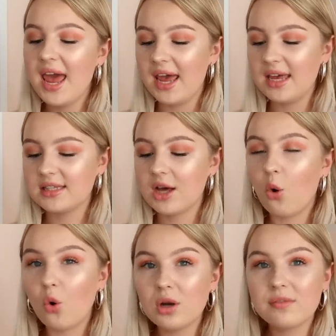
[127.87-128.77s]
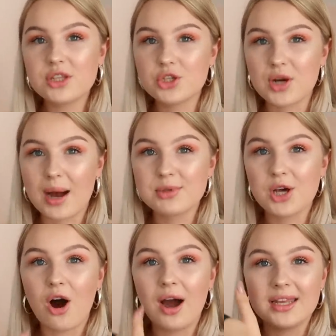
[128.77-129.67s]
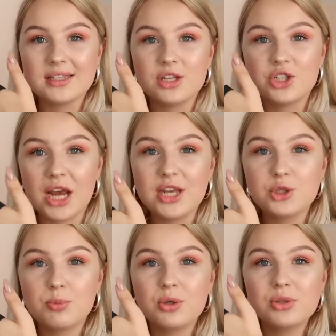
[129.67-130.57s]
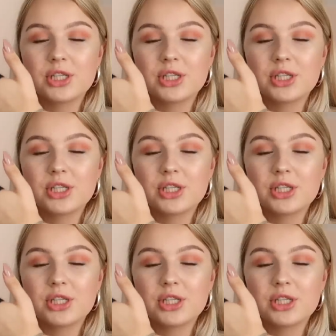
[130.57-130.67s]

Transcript: is that all of the straps are interchangeable.